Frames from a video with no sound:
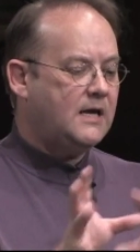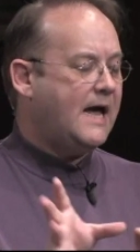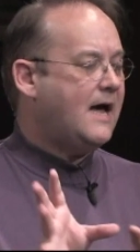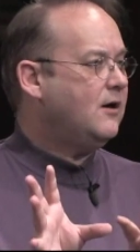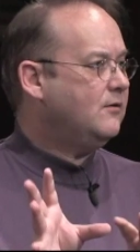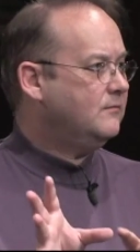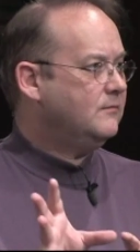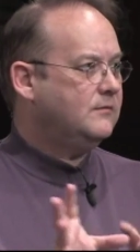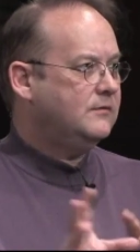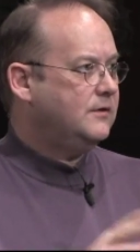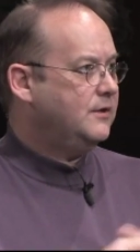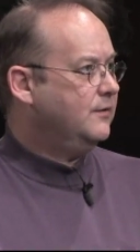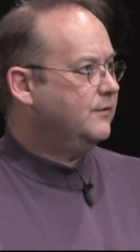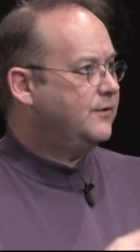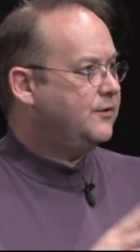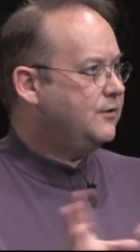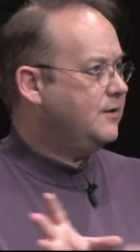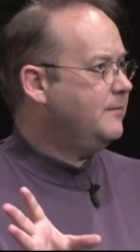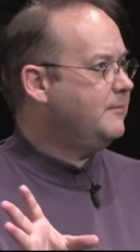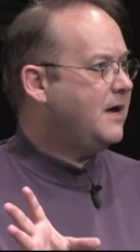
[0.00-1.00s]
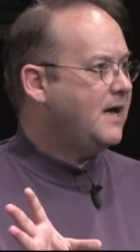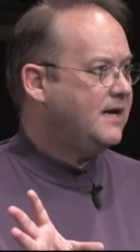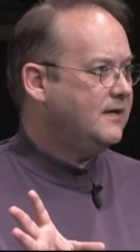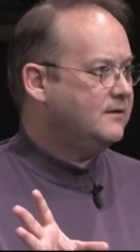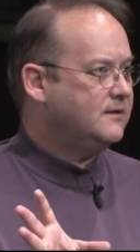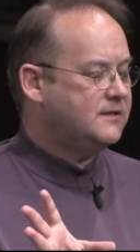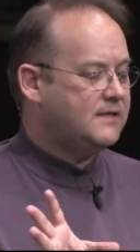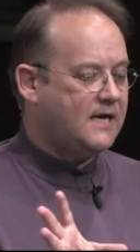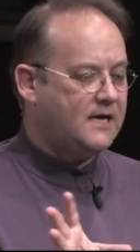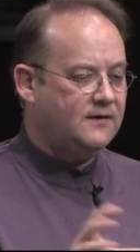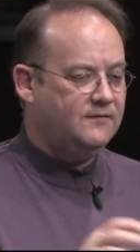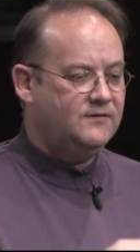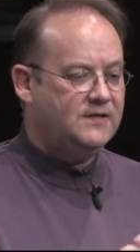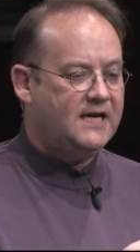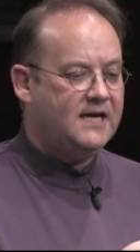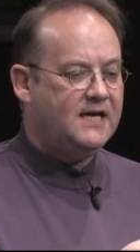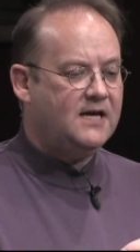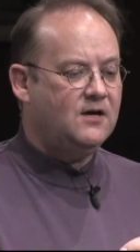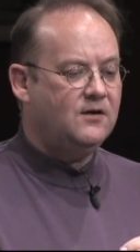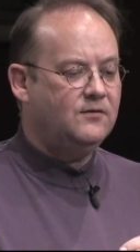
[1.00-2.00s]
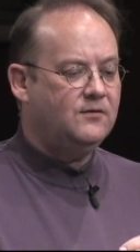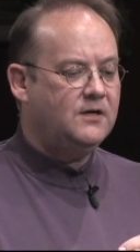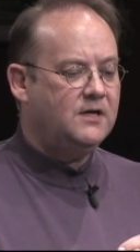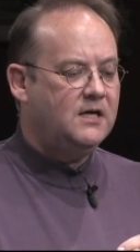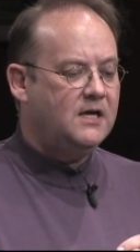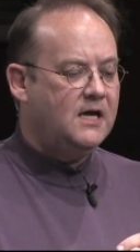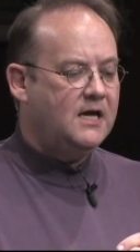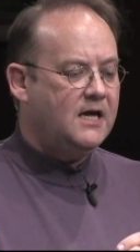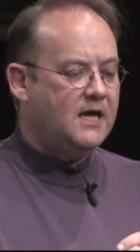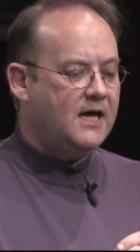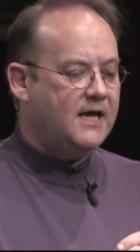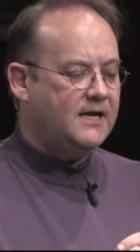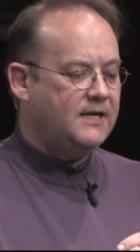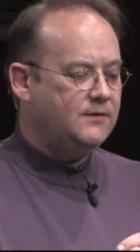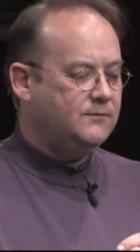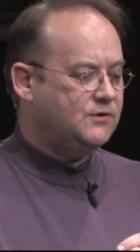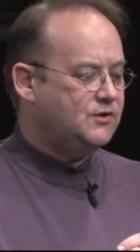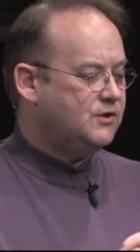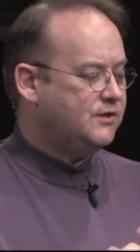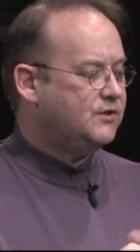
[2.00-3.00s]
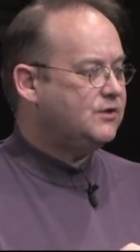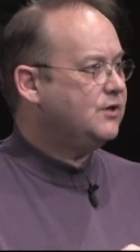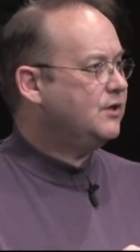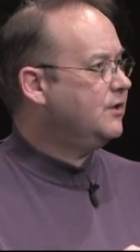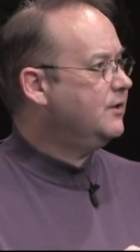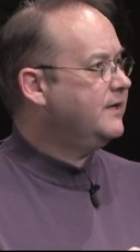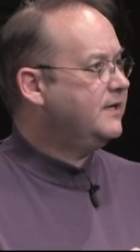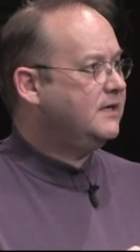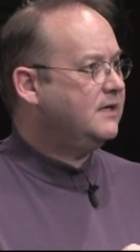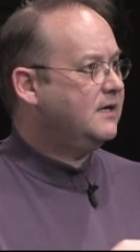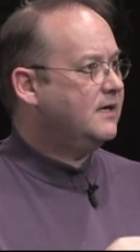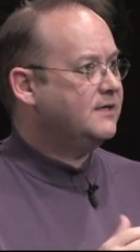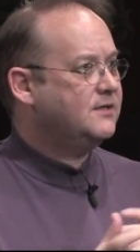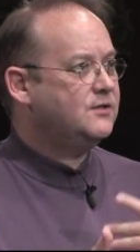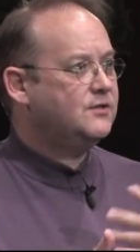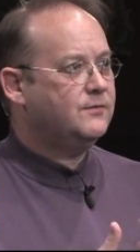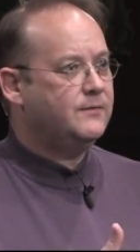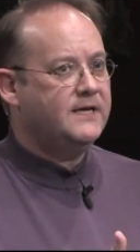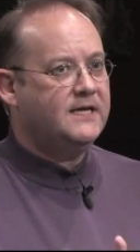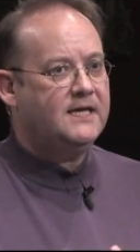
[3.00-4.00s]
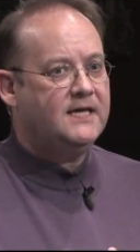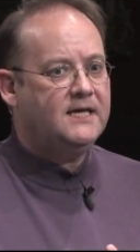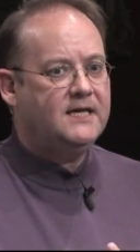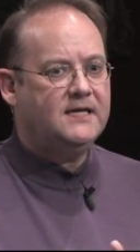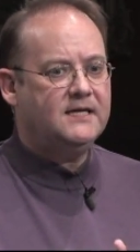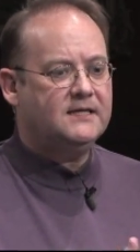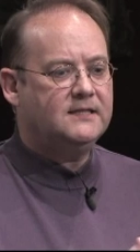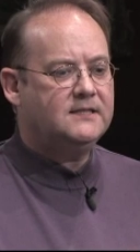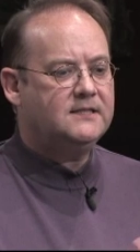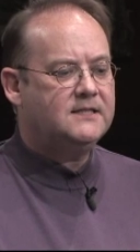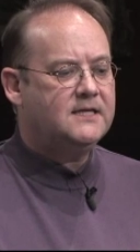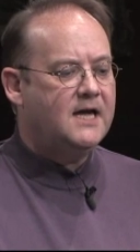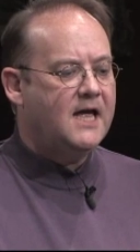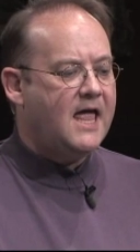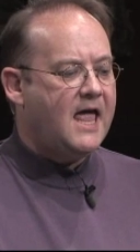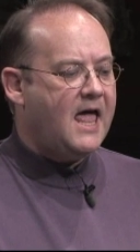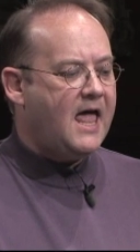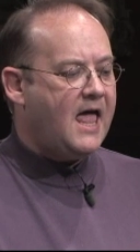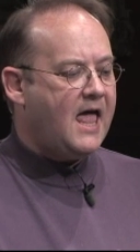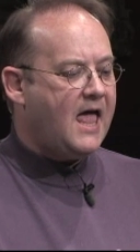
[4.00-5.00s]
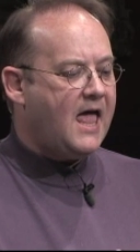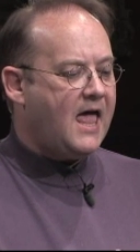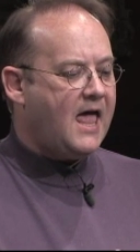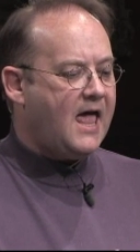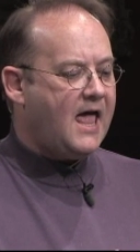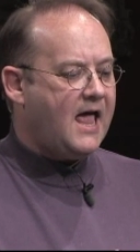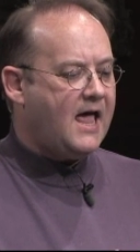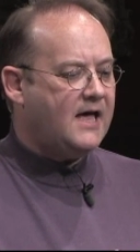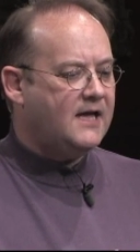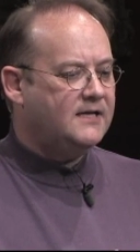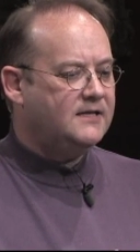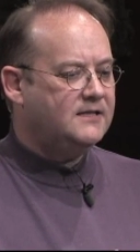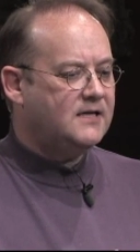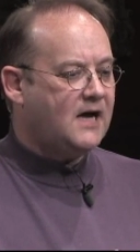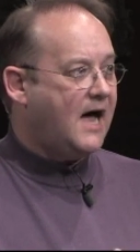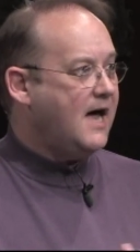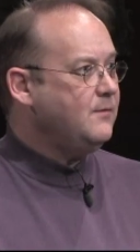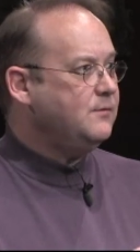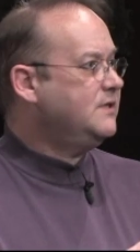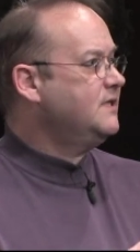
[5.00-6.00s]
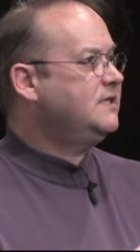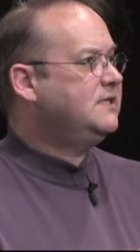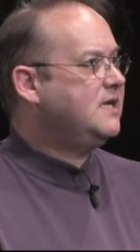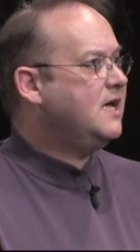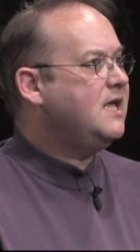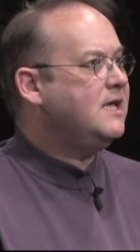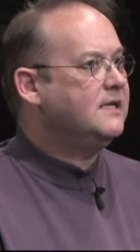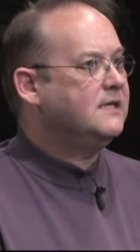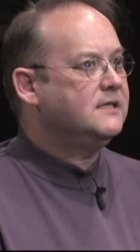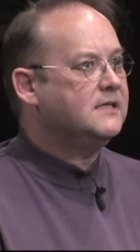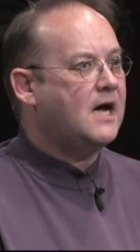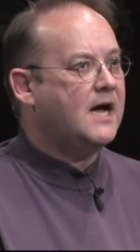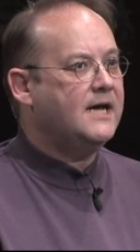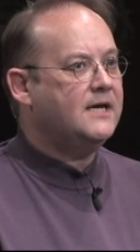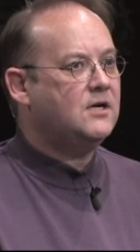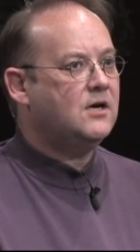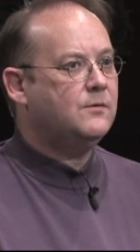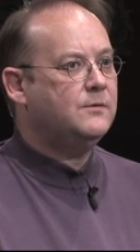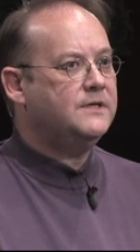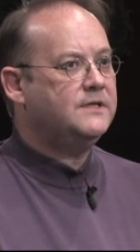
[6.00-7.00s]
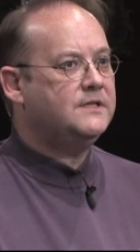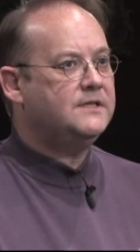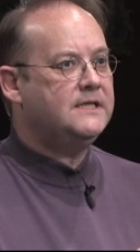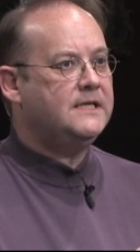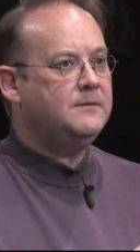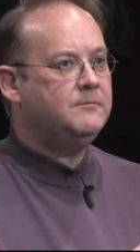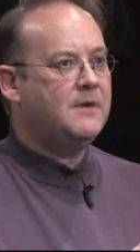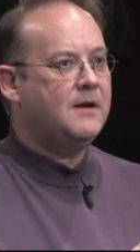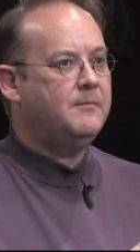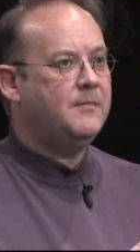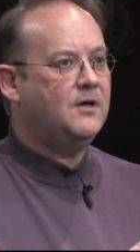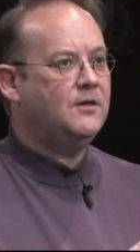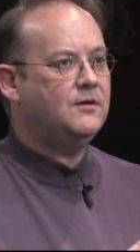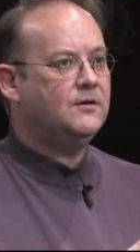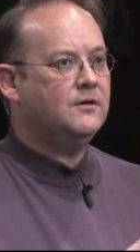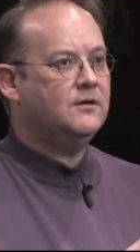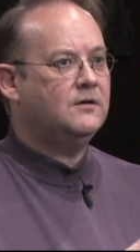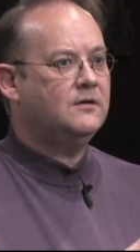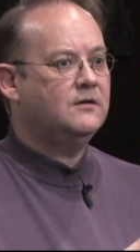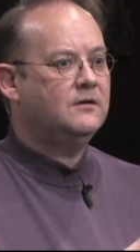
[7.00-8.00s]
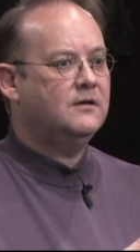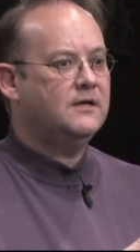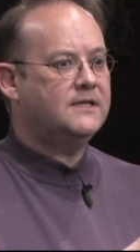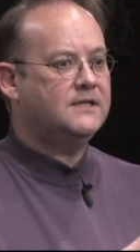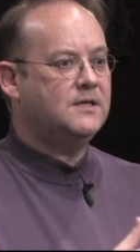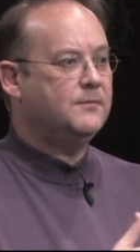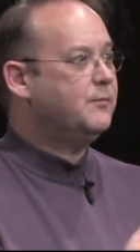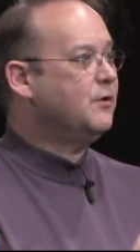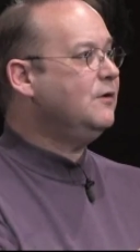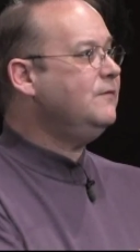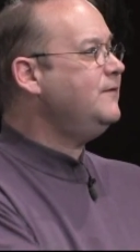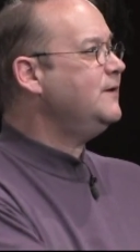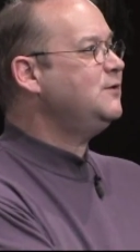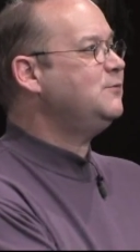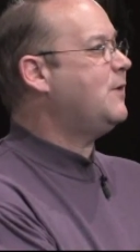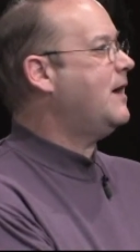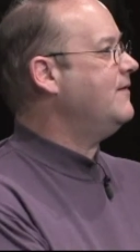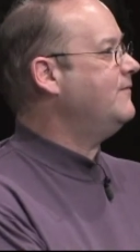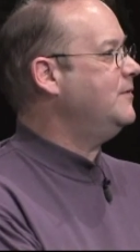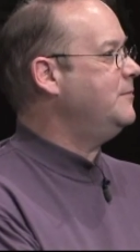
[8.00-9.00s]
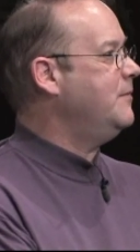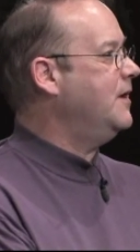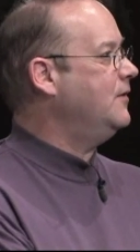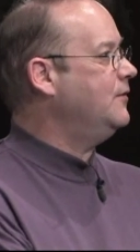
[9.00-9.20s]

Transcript: out, you know, 30 miles out of town, and it was just her and us three kids. And I was stunned. I had always seen my mother as the perfect wife and